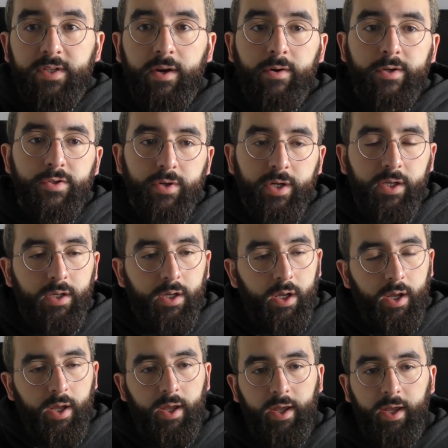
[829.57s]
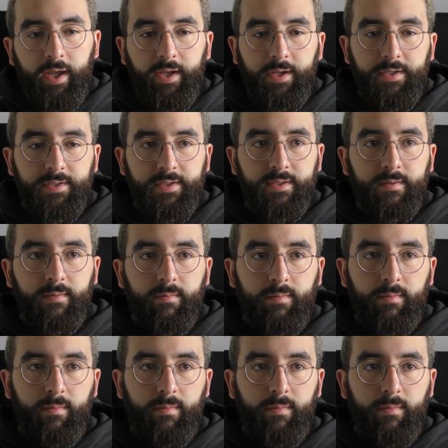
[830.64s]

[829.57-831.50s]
territory is